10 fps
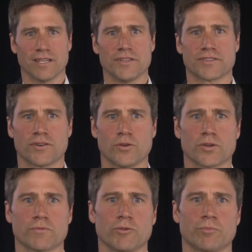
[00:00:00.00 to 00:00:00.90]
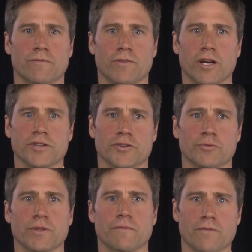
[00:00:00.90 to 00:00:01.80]
In this course, we'll provide
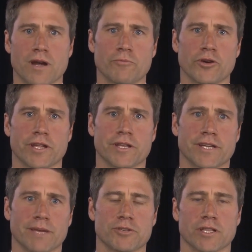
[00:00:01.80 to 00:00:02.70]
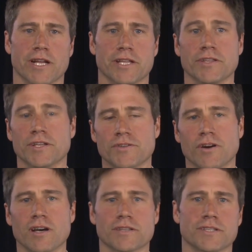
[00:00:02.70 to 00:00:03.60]
you with a framework encapsulating the
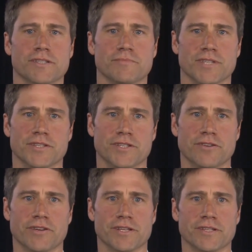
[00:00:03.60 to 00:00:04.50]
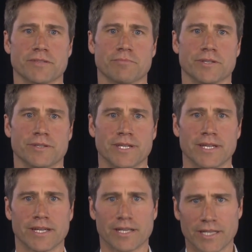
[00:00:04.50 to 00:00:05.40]
entire systems engineering discipline,
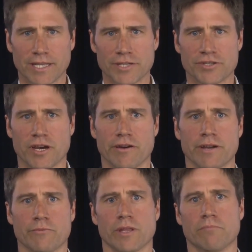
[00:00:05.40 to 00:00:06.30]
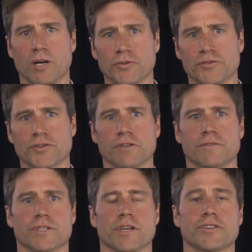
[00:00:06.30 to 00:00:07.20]
clearly showing where the multitude
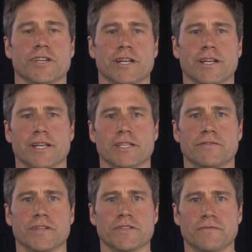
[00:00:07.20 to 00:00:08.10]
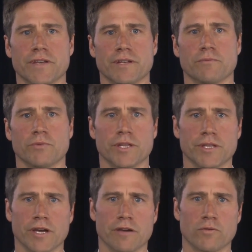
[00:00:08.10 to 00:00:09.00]
of associated activities fit
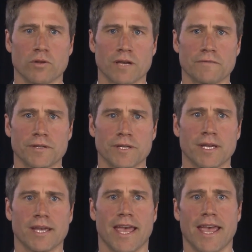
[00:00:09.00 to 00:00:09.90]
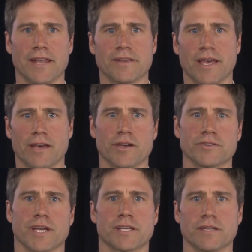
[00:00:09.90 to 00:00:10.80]
within the overall effort and how
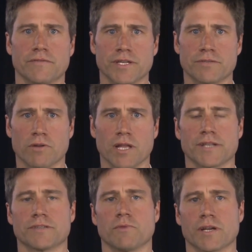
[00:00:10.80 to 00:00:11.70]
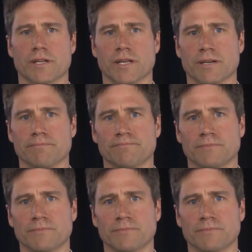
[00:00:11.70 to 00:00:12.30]
those activities relate to one another.